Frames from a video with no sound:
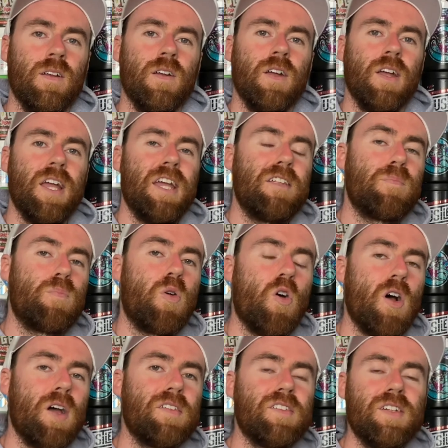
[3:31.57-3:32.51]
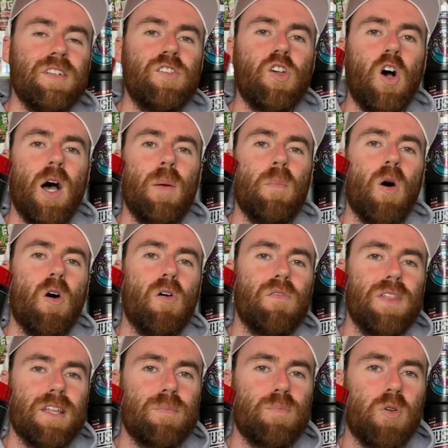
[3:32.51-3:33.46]
It's pricing time of
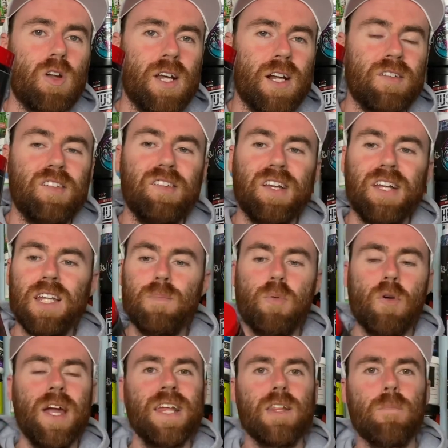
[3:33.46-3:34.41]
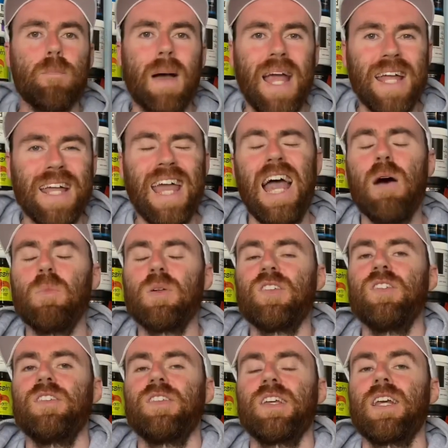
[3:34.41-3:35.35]
this product. Is it going to break the bank? How much
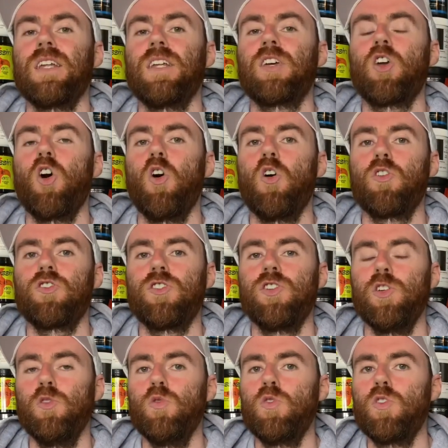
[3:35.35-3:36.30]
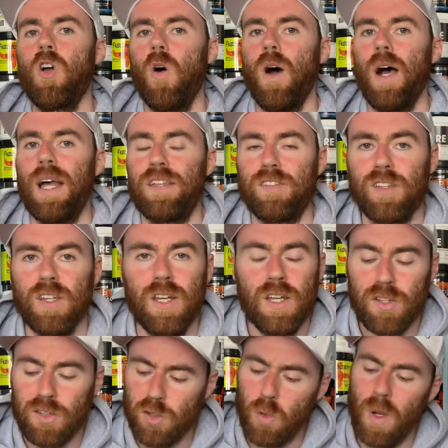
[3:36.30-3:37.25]
is it going to cost you guys?
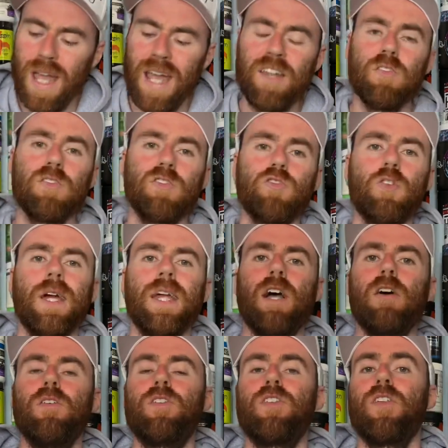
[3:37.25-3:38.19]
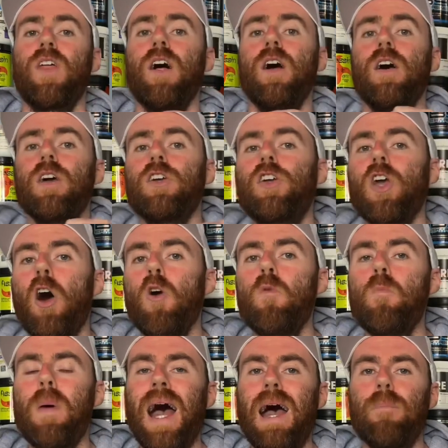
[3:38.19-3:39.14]
So you'll head on straight over to the Go
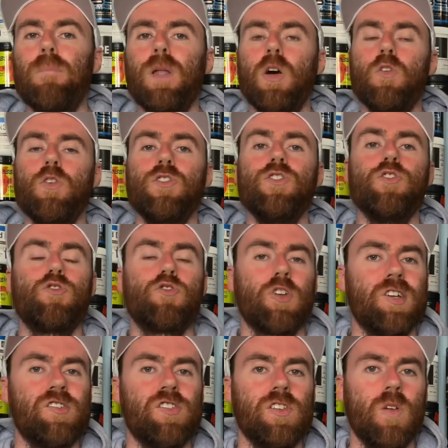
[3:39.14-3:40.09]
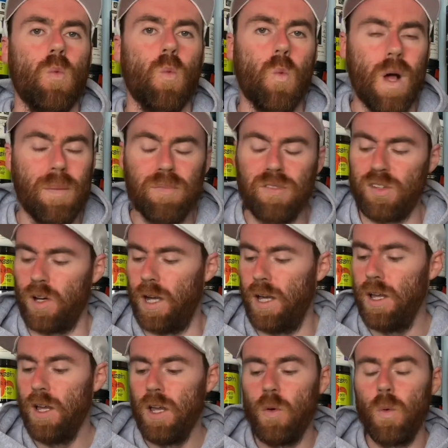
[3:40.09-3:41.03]
Pablo Nutrition website
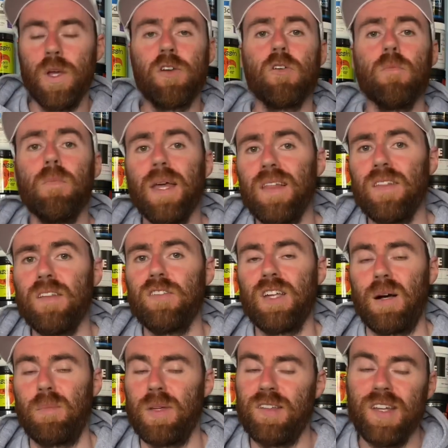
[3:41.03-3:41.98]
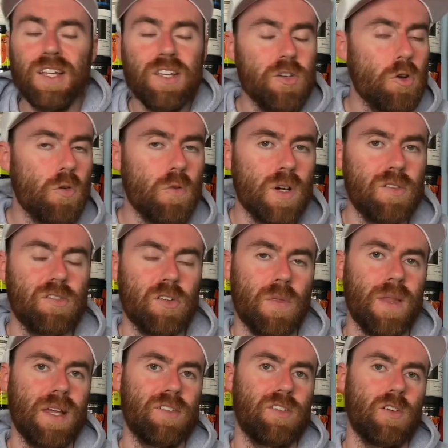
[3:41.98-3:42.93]
where you can pick this up. It's in euros on
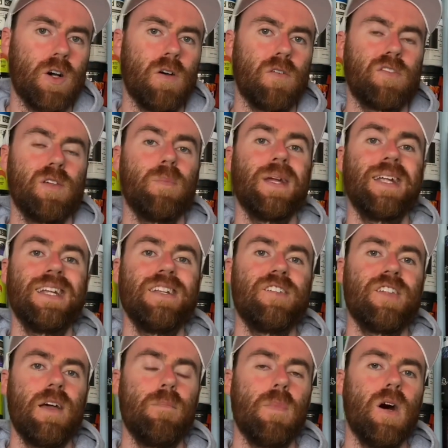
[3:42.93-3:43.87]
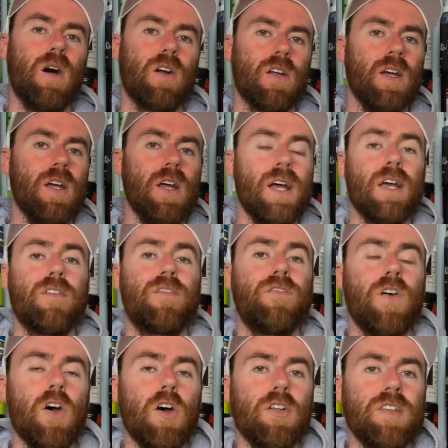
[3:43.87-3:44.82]
that site, obviously being in Denmark. It's
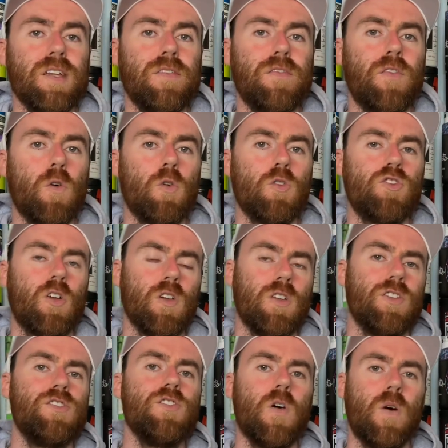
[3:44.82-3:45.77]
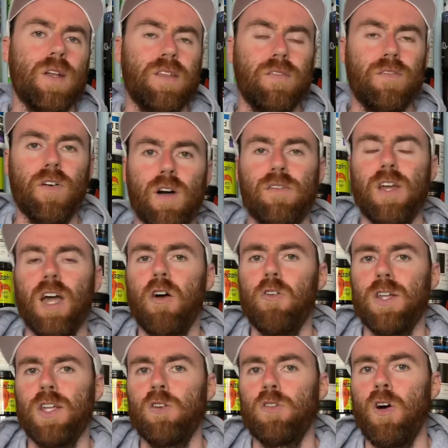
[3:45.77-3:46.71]
$34.95
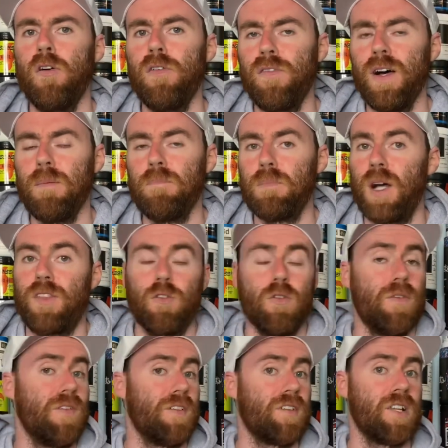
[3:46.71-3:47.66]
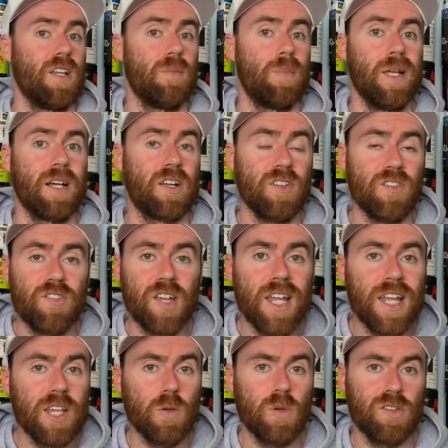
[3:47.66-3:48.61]
currently on offer. I don't know if it's going to be a
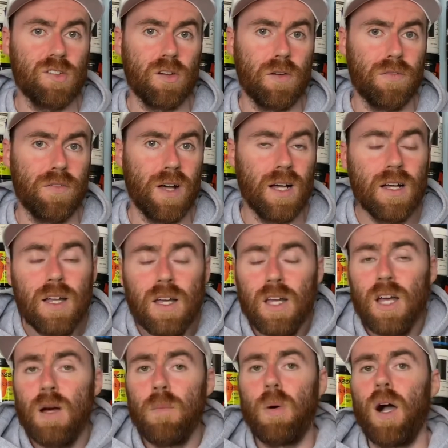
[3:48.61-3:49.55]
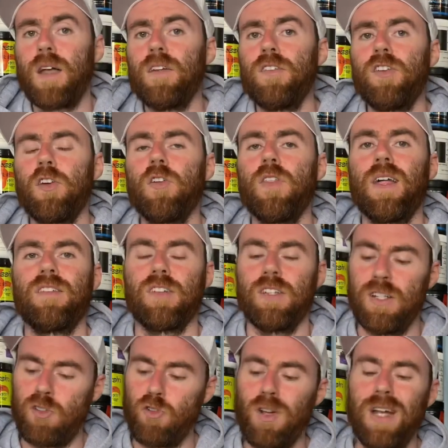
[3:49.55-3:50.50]
continuous offer, but I can tell you that's
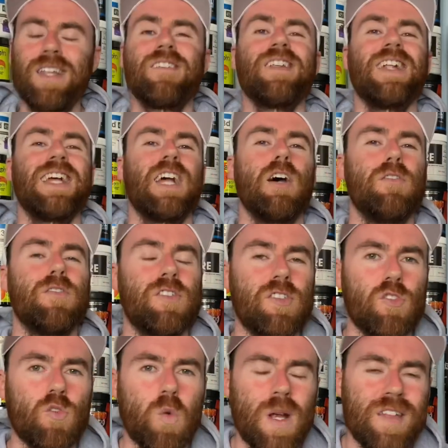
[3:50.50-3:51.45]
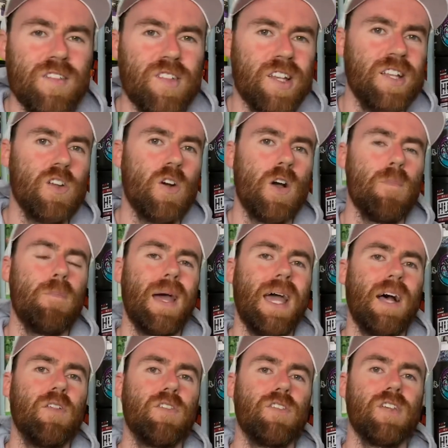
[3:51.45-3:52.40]
going to translate over to
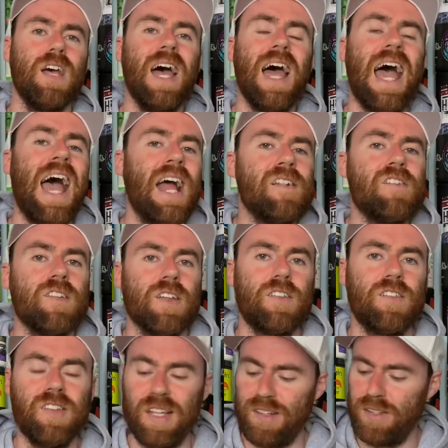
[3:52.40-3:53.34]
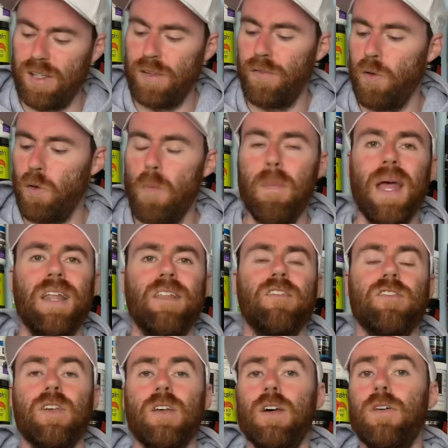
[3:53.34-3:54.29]

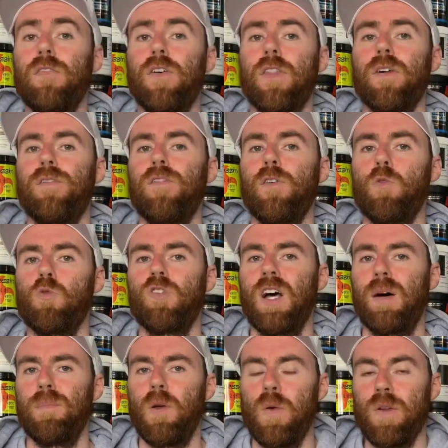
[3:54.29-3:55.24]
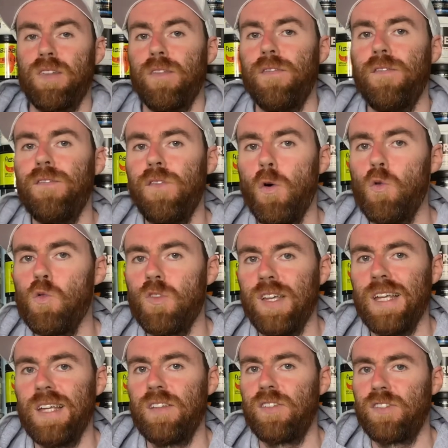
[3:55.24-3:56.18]
£29.64 for the full tub. Now it's a
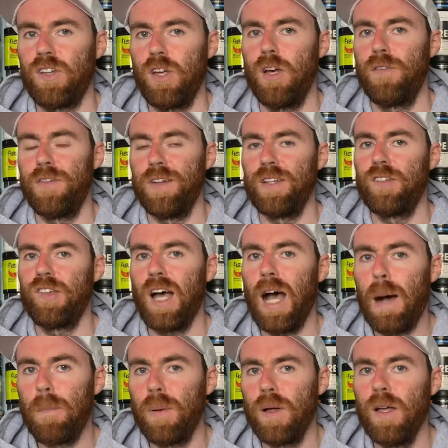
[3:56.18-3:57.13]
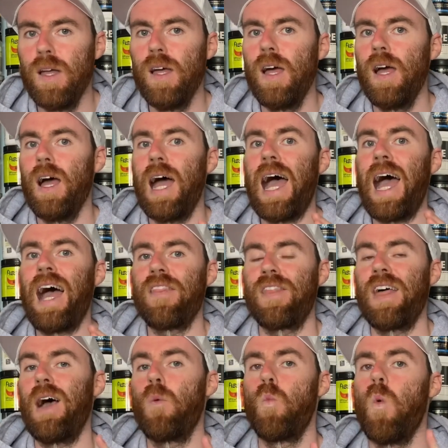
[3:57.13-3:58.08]
40 serving tub at
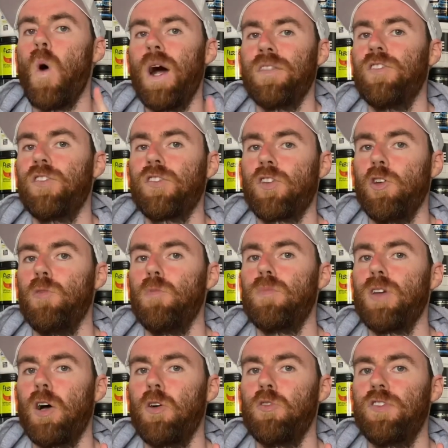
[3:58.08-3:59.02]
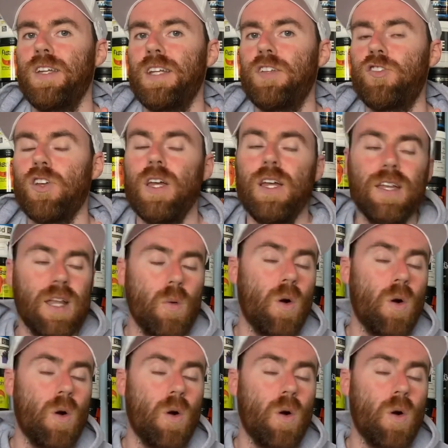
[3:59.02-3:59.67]
that 1 scoop dosage. Now